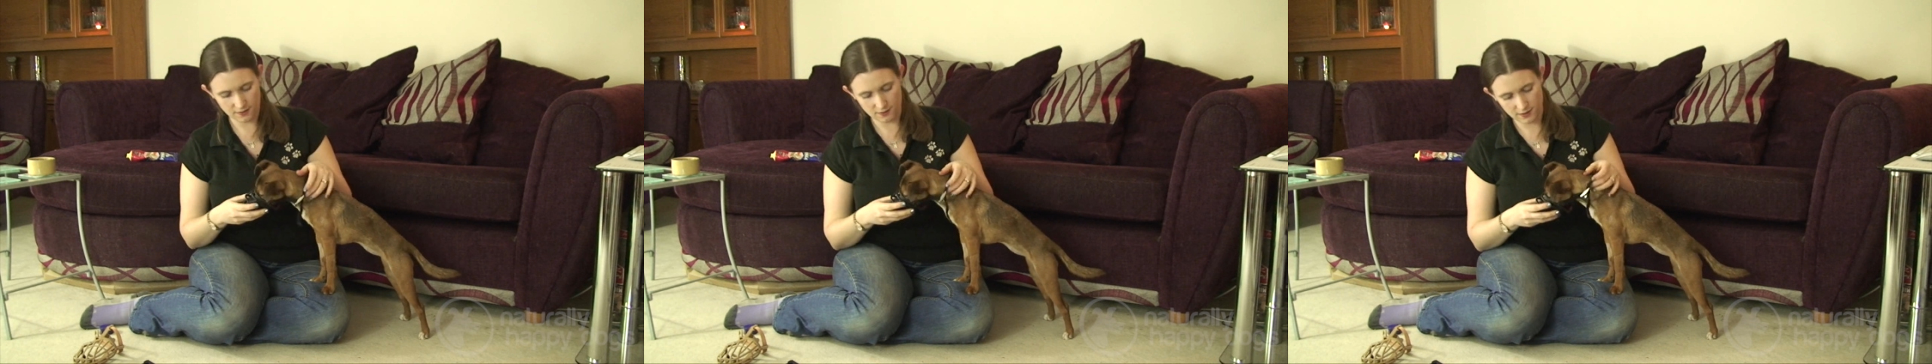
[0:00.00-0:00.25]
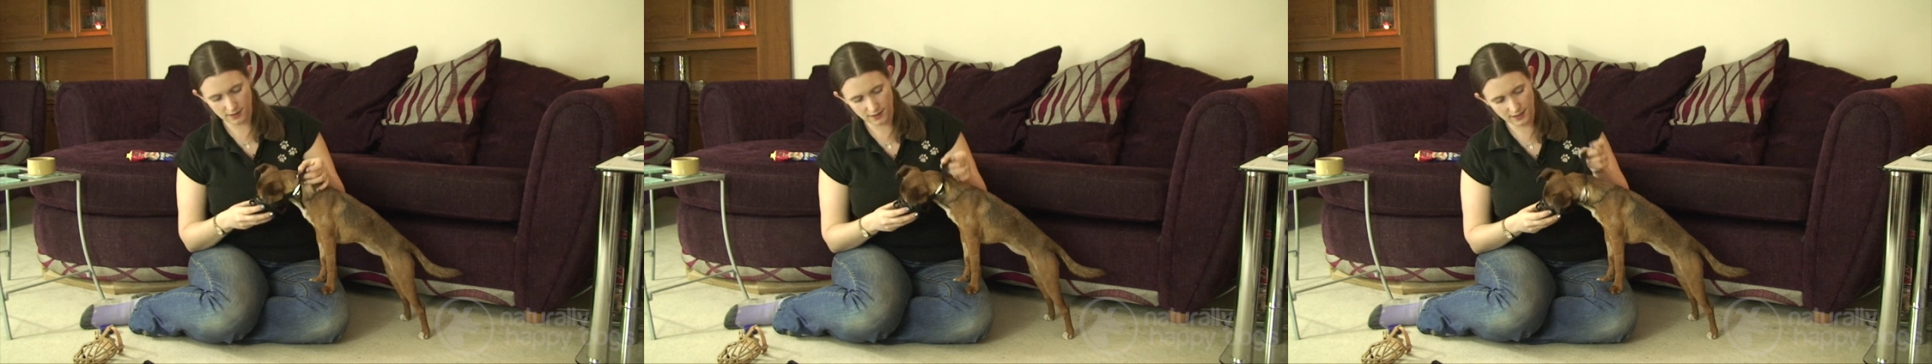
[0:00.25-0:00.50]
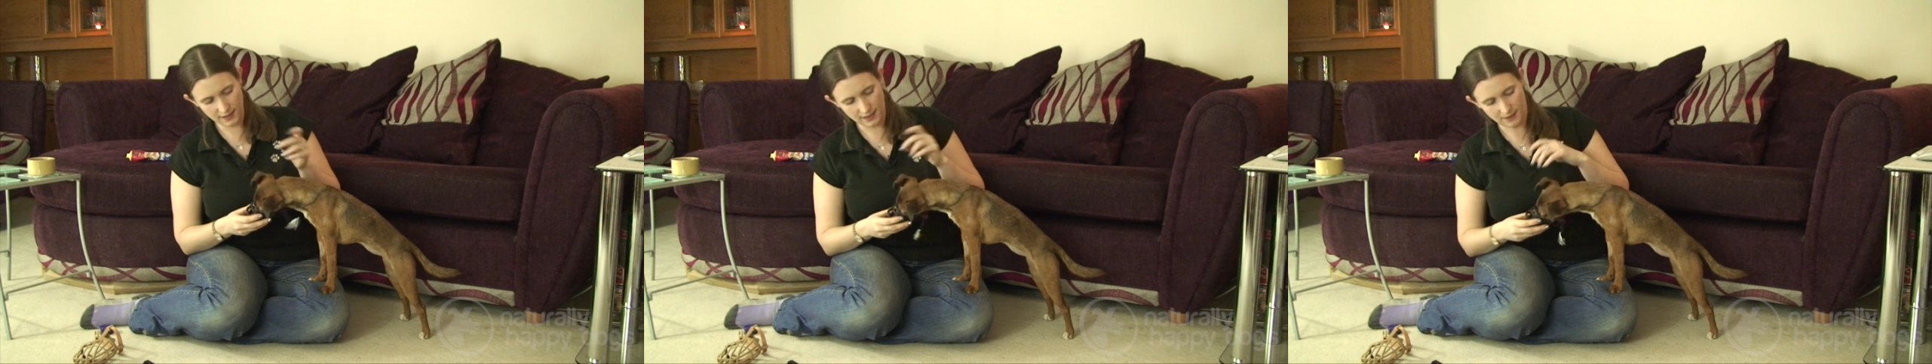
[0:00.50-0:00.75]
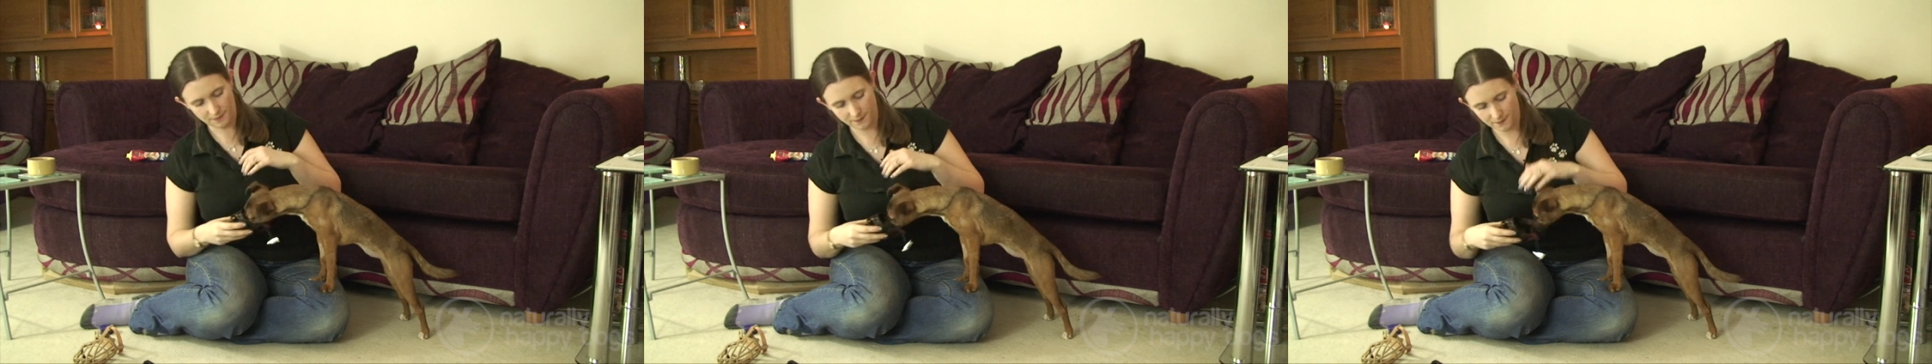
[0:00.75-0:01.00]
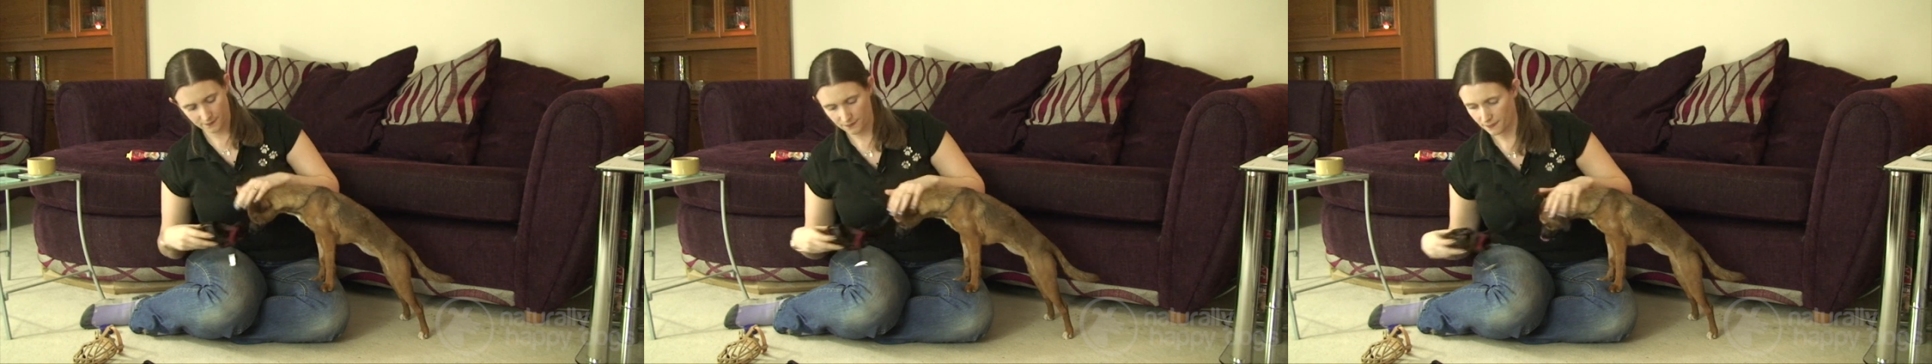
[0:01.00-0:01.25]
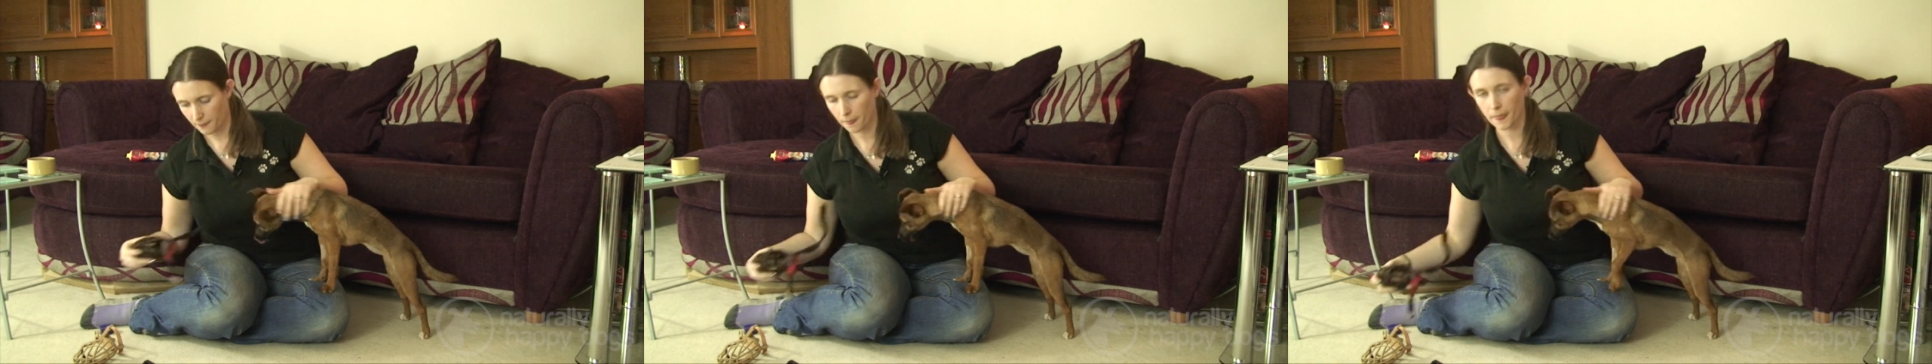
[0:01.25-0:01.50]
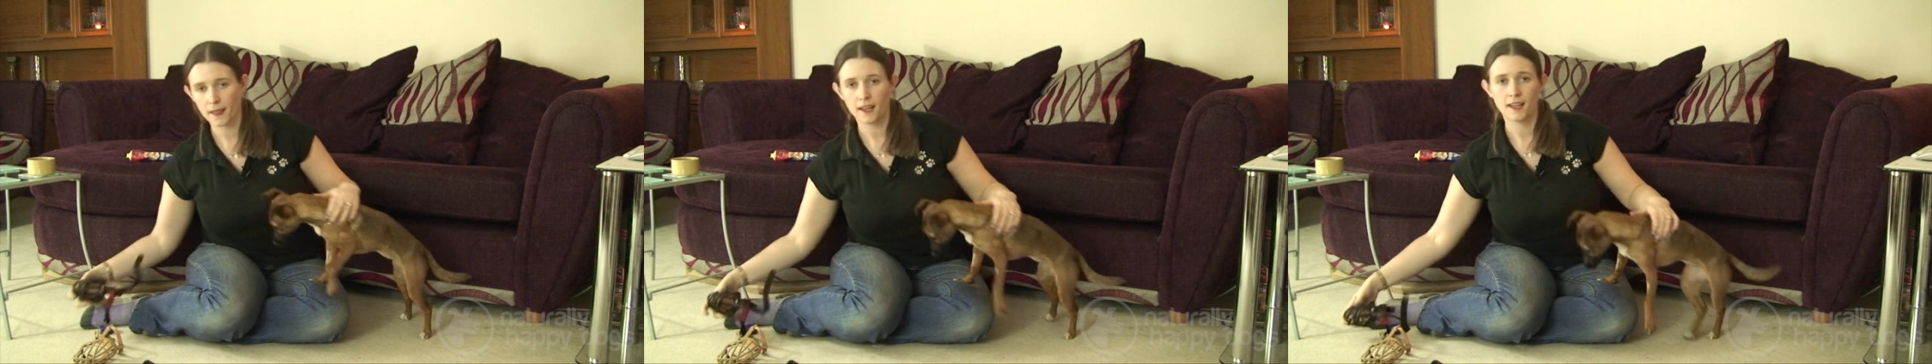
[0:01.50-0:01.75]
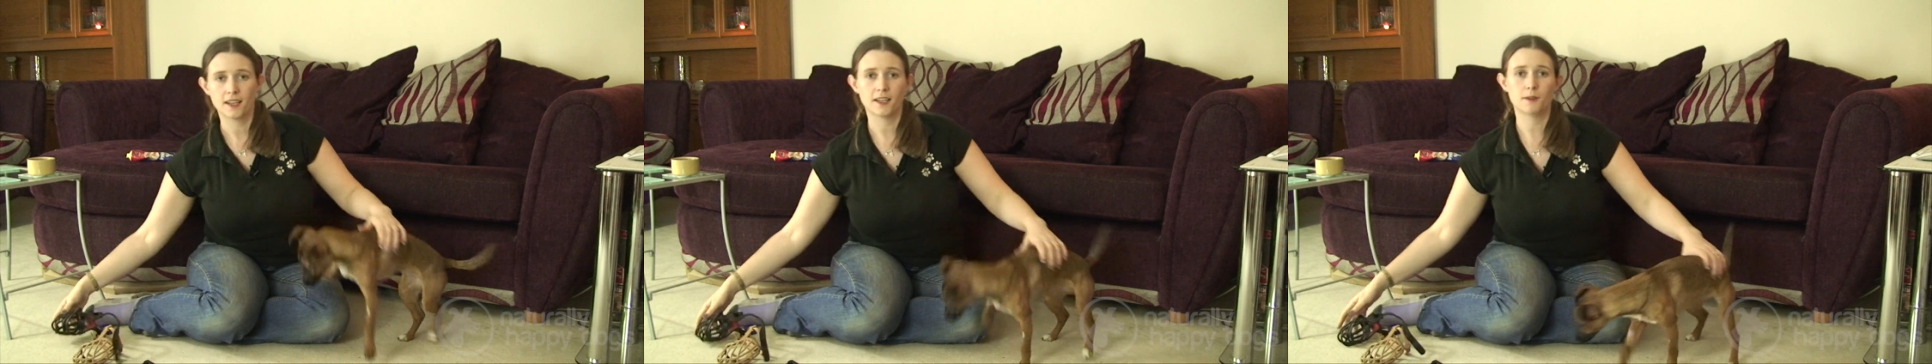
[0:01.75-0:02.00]
Okay.
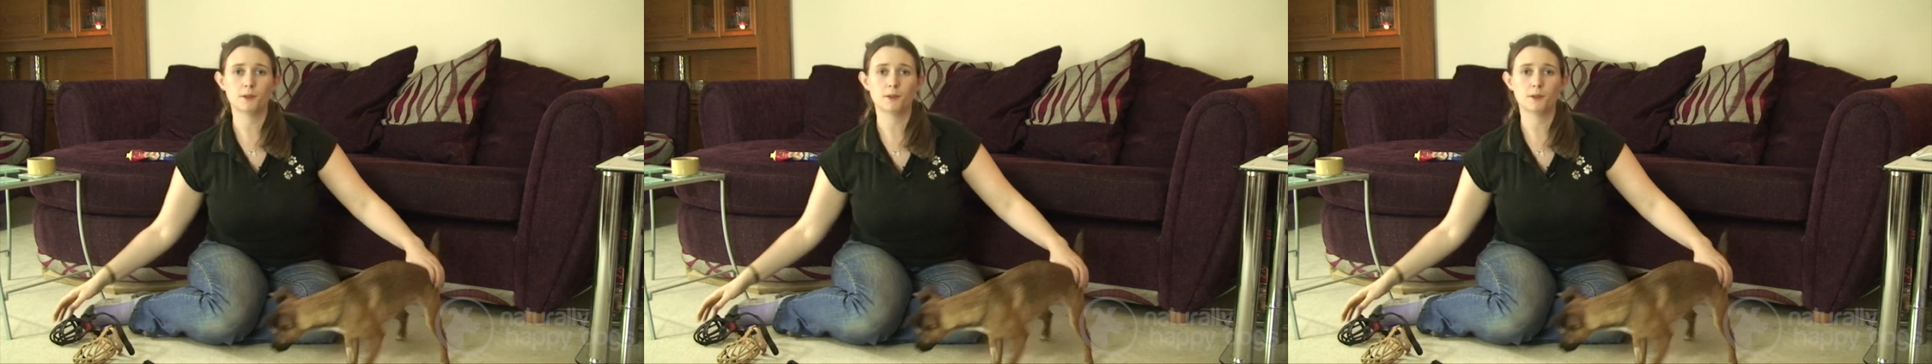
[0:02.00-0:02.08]
Now